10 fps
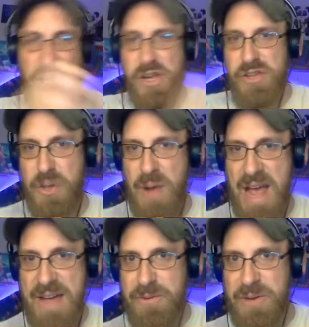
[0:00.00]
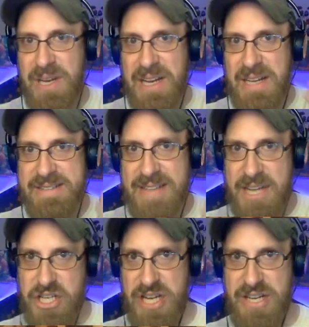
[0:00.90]
So every
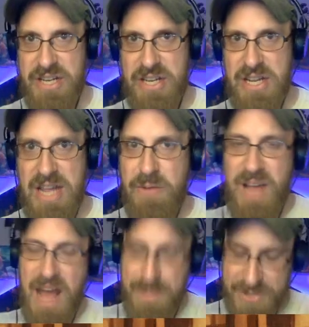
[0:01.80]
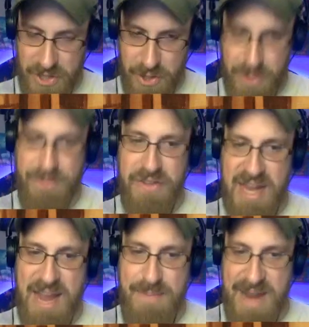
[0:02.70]
session, every episode of this
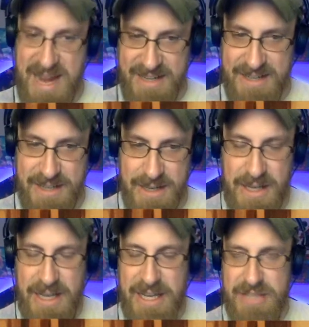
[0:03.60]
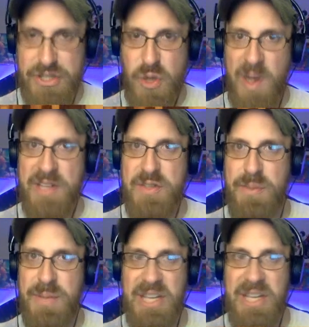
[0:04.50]
campaign is going to
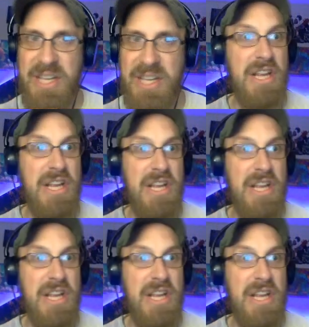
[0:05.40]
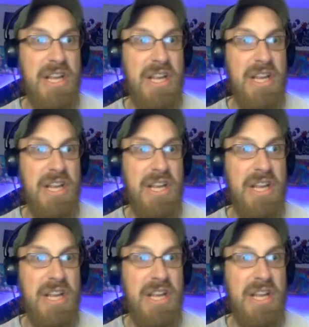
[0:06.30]
be just that. Finding one
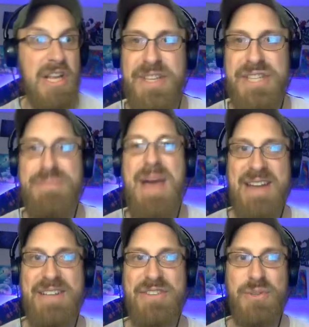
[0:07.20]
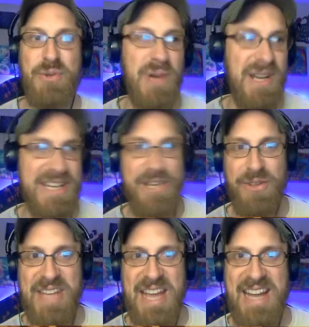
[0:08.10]
of these baddies who killed
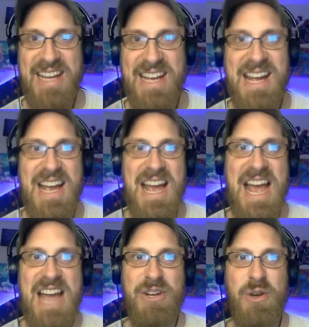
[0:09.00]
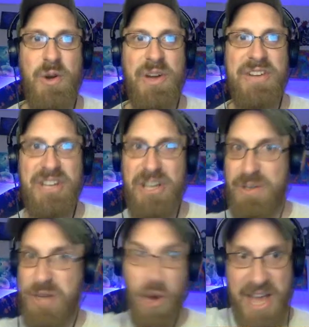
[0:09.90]
the king, and you're going to
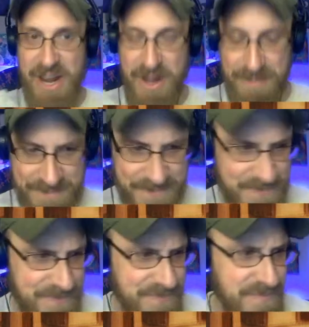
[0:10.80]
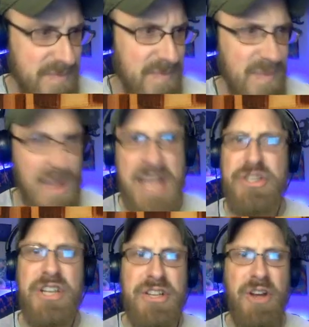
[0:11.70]
go get them. And so
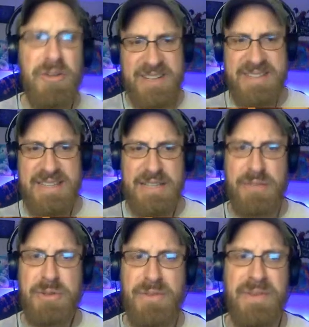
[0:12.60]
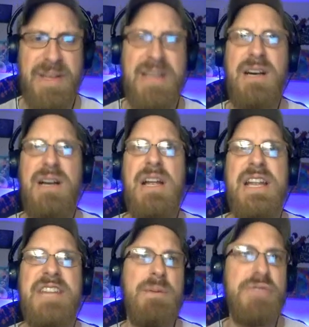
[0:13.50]
you can already see like sort of like
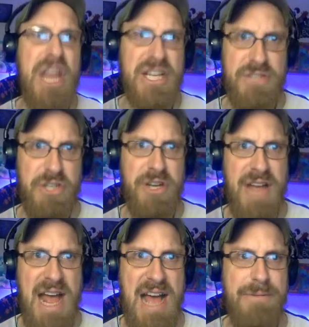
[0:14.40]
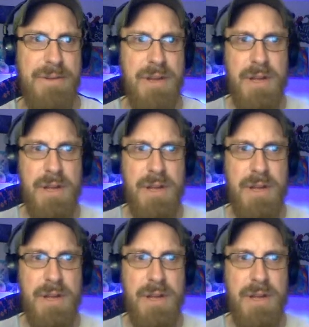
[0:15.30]
different objectives you could have.